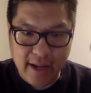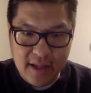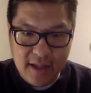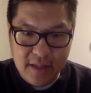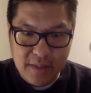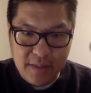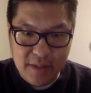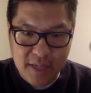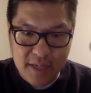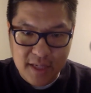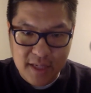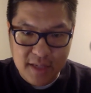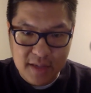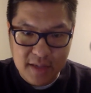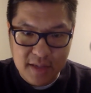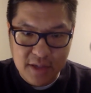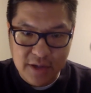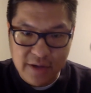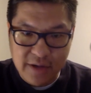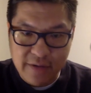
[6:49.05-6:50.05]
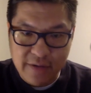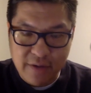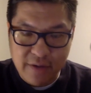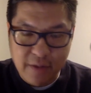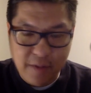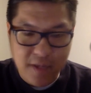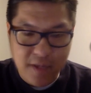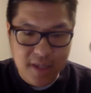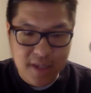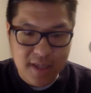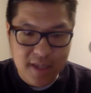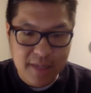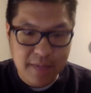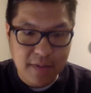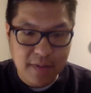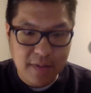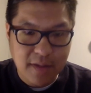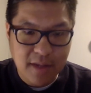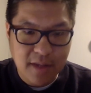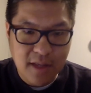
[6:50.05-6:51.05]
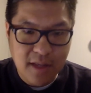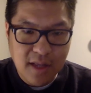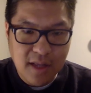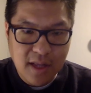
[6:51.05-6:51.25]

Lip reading: It's pretty straightforward, pretty simple.